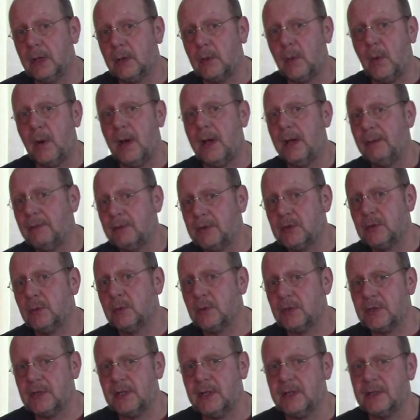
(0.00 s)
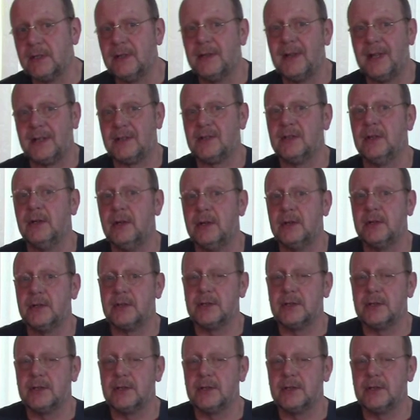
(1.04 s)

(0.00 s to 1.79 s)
acquire resources and thus earn